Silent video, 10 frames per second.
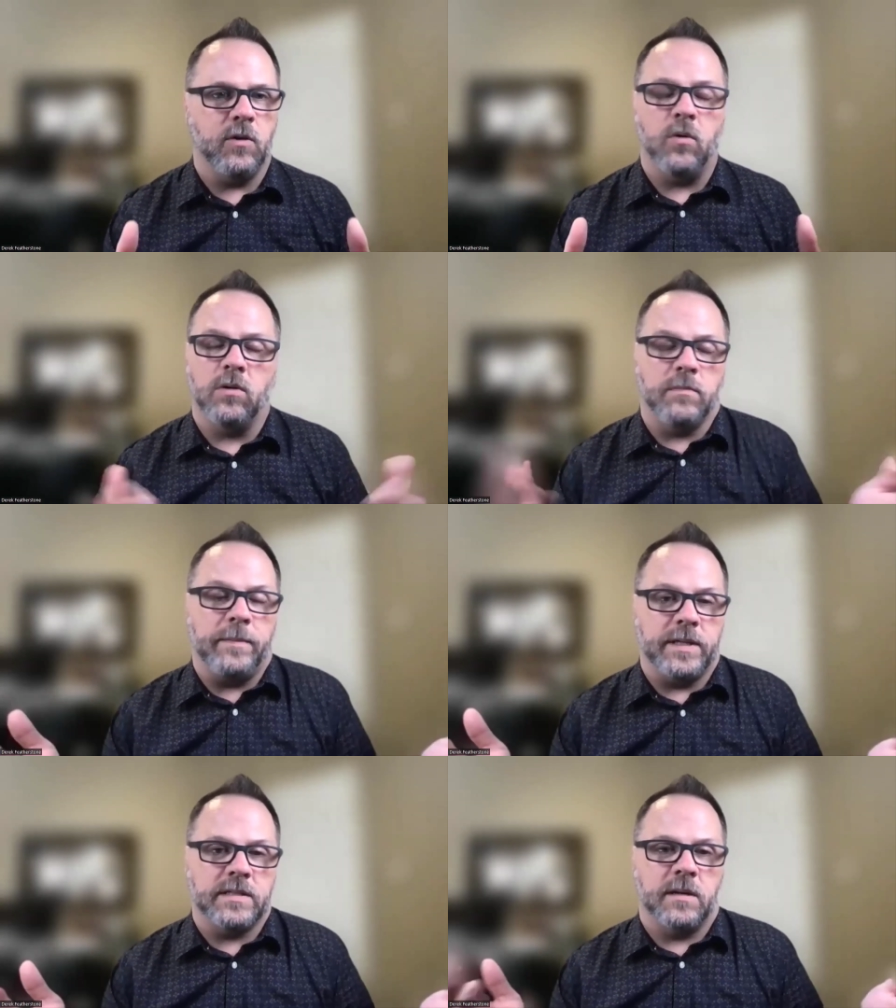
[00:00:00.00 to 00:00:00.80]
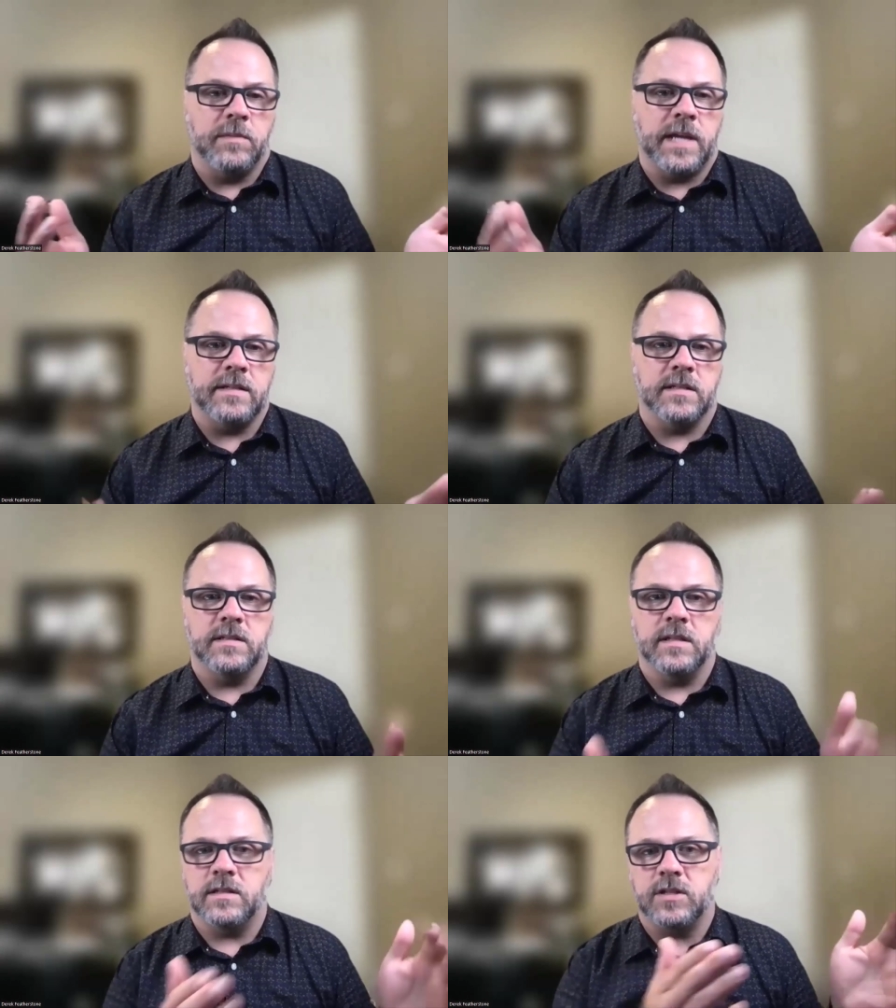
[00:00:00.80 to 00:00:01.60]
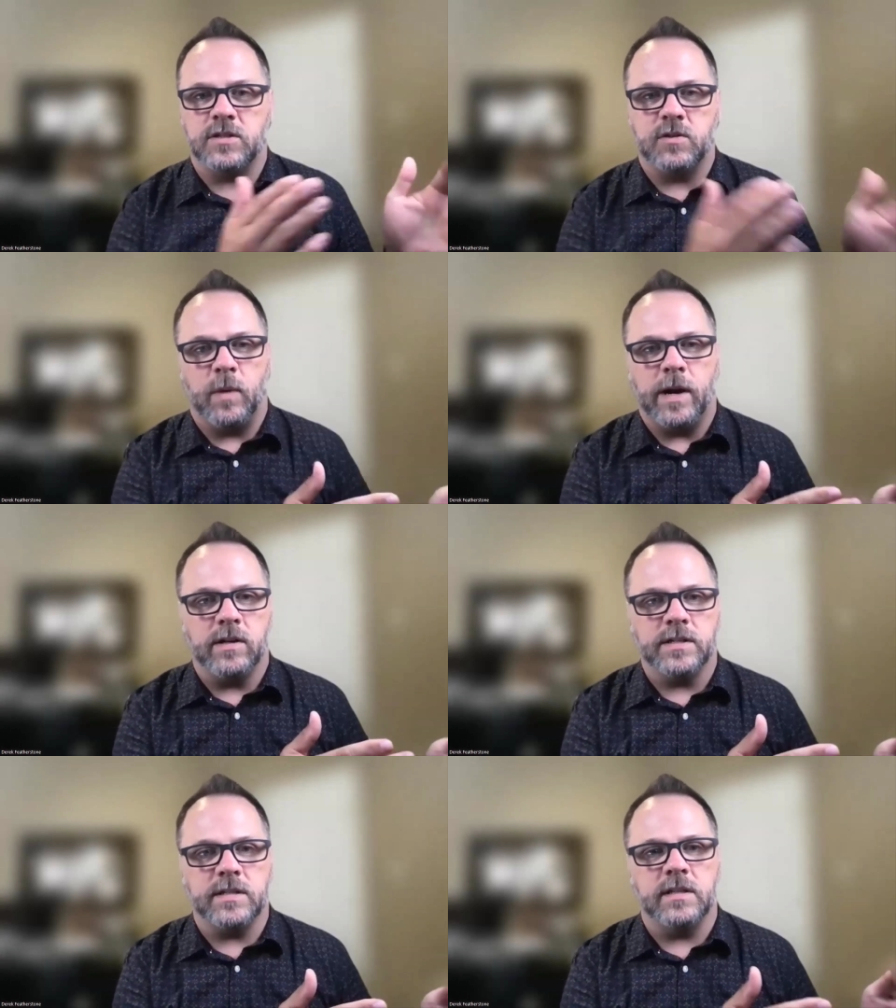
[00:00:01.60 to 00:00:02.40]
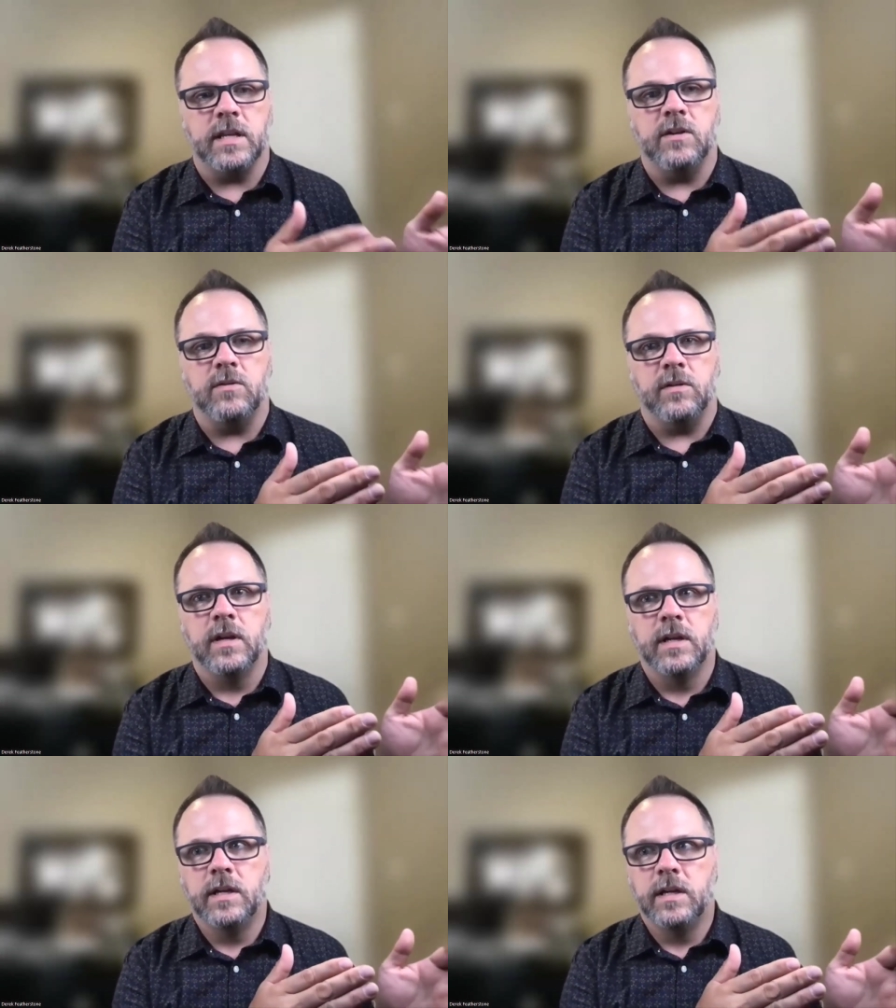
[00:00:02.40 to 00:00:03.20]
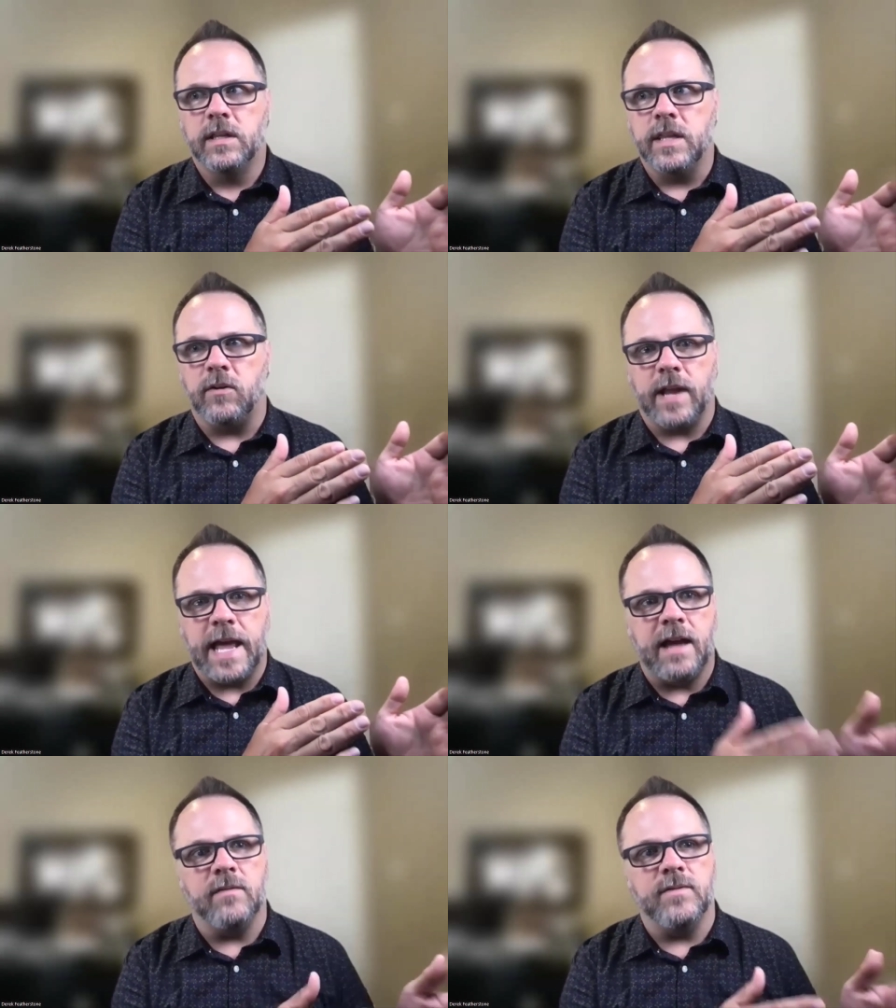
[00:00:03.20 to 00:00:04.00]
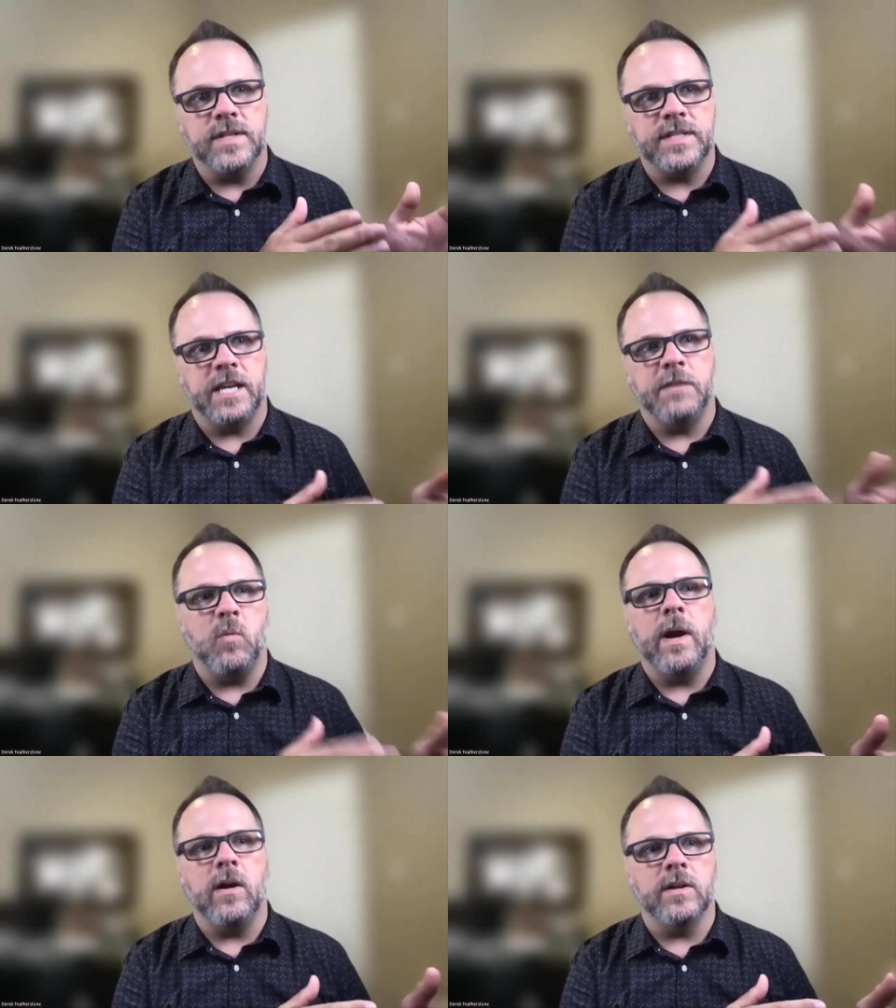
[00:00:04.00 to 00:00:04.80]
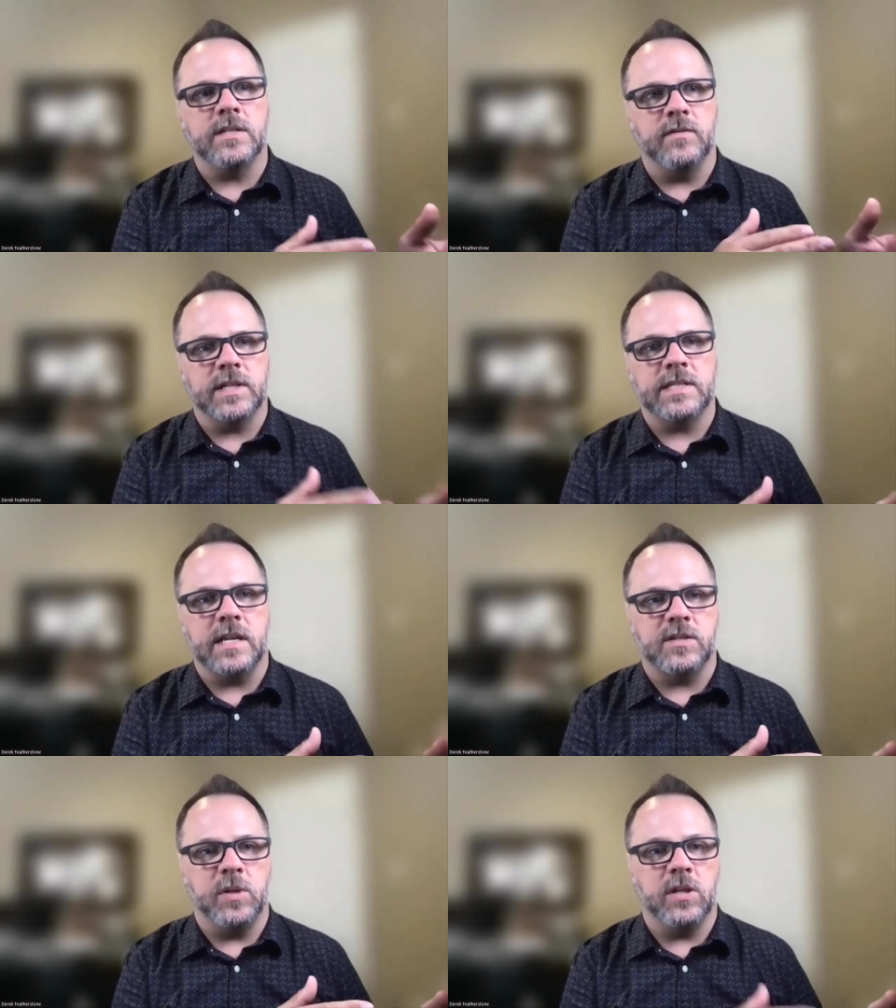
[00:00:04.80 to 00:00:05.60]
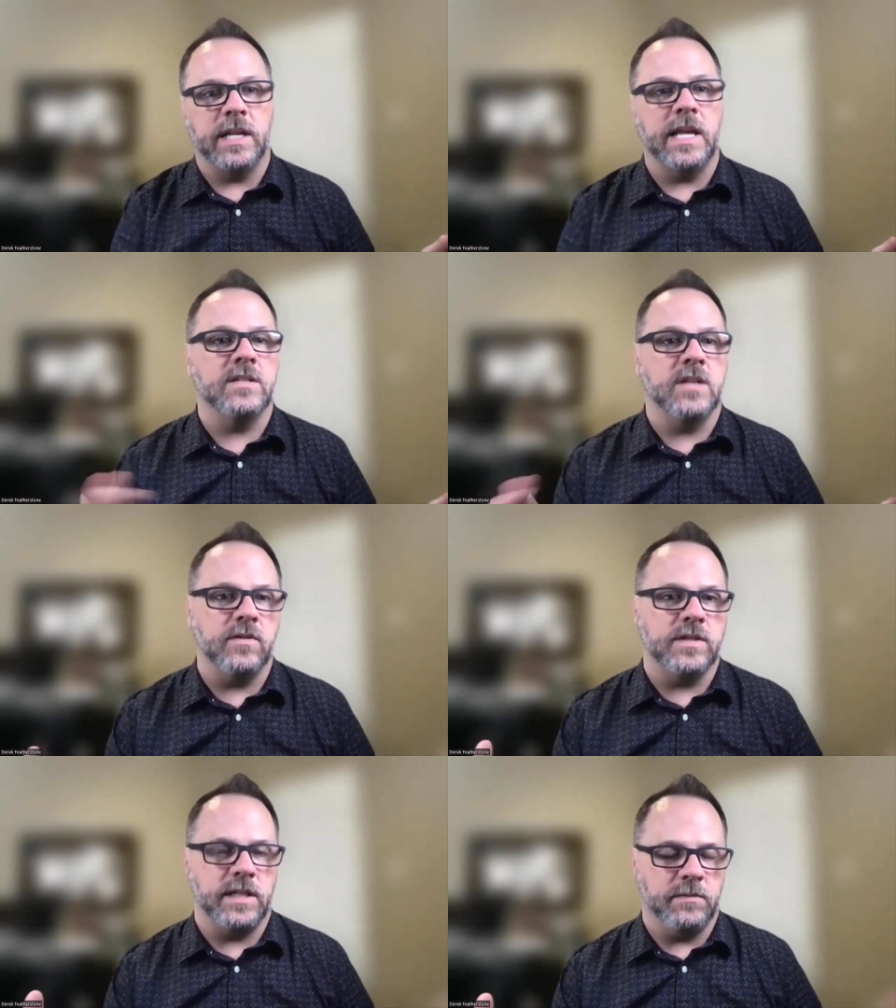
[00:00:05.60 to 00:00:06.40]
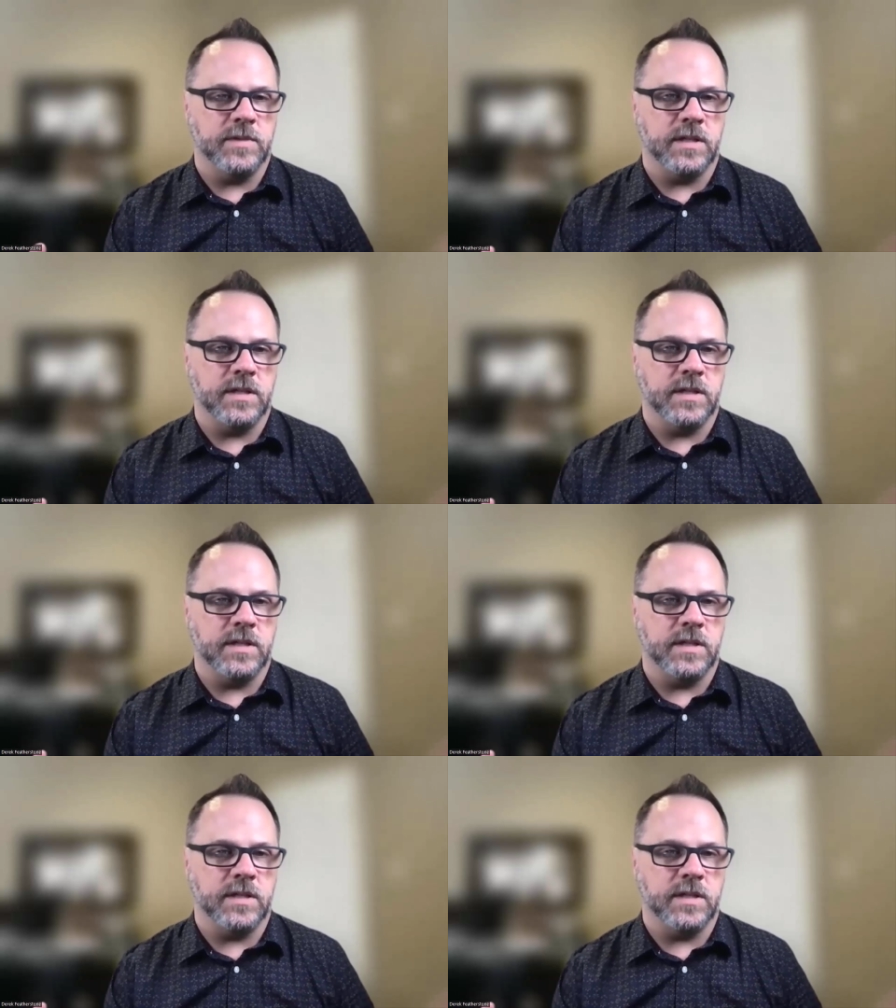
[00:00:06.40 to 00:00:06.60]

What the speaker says: or maybe in some cases it's just awareness that they don't have the same awareness of accessibility as other teams.